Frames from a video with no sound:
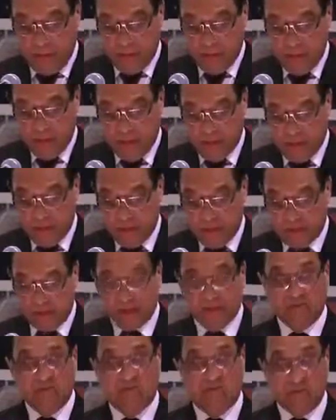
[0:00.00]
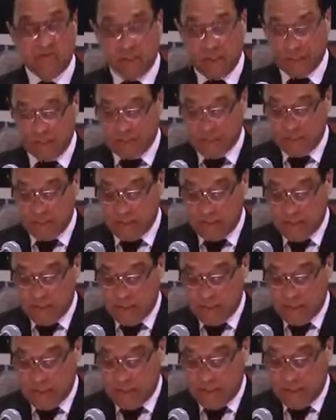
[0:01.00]
In the interest of fairness,
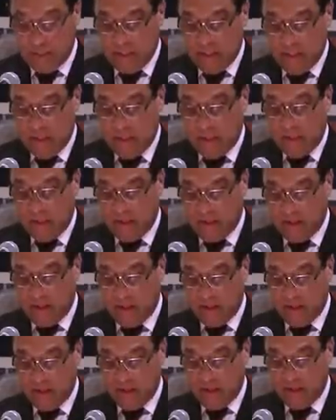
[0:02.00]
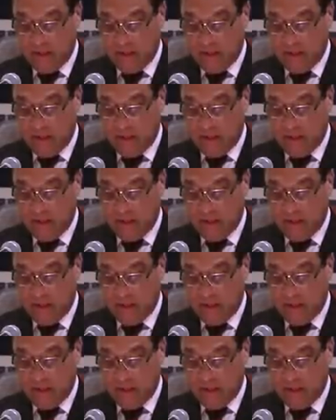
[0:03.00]
the committee